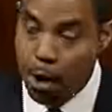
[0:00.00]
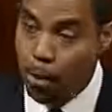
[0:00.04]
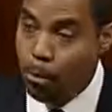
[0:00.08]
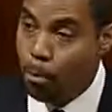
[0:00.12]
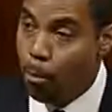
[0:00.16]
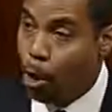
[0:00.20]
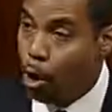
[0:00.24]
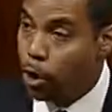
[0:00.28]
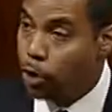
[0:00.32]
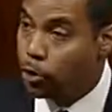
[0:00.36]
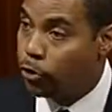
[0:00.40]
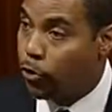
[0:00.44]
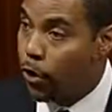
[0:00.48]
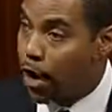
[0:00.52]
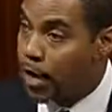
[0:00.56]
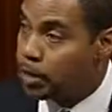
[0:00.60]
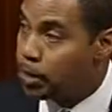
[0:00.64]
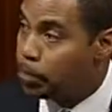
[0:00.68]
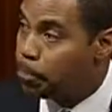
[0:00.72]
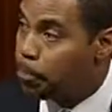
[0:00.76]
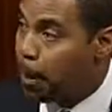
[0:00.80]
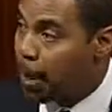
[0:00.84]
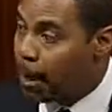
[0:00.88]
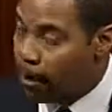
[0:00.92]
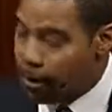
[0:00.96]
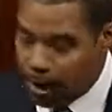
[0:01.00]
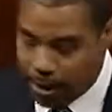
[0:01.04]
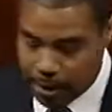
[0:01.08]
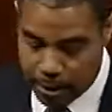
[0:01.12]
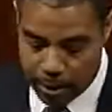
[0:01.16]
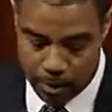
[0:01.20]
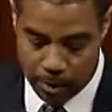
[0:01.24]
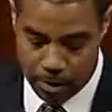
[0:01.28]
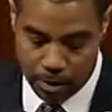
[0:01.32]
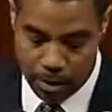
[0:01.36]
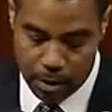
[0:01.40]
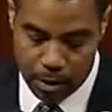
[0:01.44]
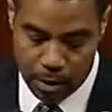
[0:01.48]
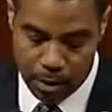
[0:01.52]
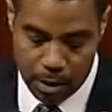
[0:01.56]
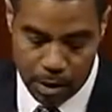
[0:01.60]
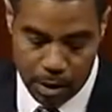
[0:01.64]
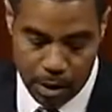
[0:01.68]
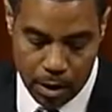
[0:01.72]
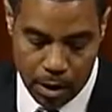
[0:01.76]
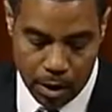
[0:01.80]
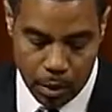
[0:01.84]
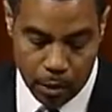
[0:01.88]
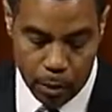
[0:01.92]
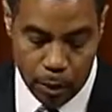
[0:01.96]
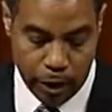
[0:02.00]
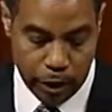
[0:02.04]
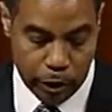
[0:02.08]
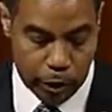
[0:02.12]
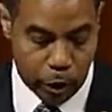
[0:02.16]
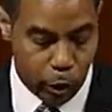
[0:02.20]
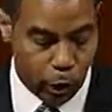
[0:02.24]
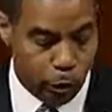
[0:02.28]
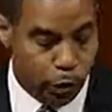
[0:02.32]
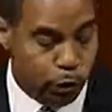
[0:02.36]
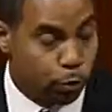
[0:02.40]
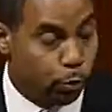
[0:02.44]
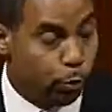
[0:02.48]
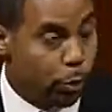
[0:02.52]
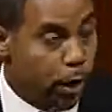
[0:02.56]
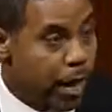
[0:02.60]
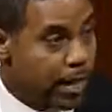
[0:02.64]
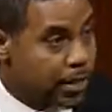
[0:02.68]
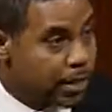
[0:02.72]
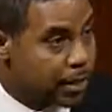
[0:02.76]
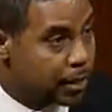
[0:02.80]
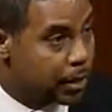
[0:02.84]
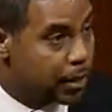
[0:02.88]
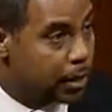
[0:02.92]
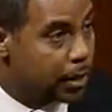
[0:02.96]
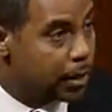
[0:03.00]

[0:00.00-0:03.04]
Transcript: more transparent, reduced risk,